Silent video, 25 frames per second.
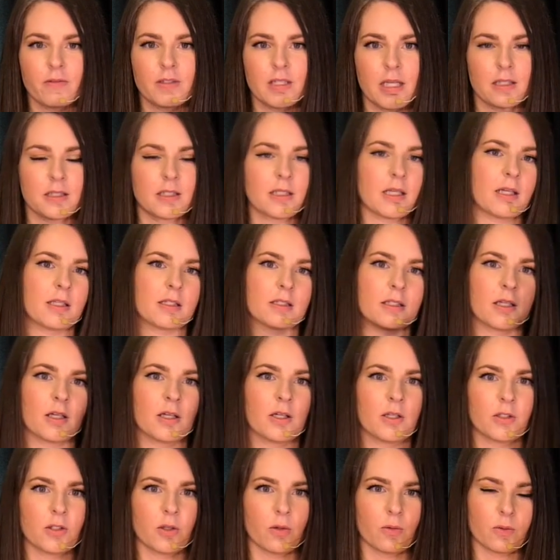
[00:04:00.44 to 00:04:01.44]
senses.
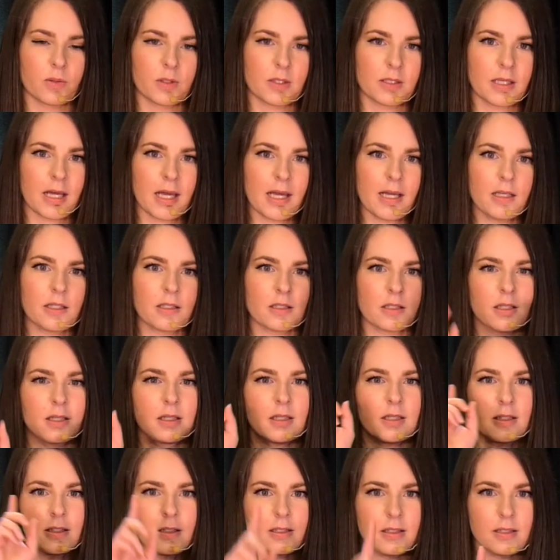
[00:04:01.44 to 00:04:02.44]
So sight,
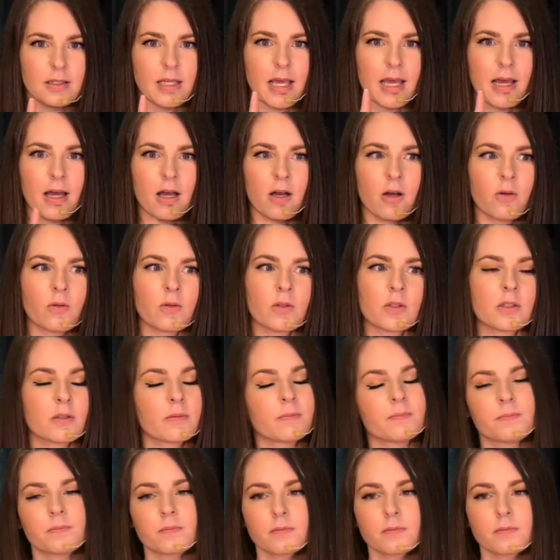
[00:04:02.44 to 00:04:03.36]
sound,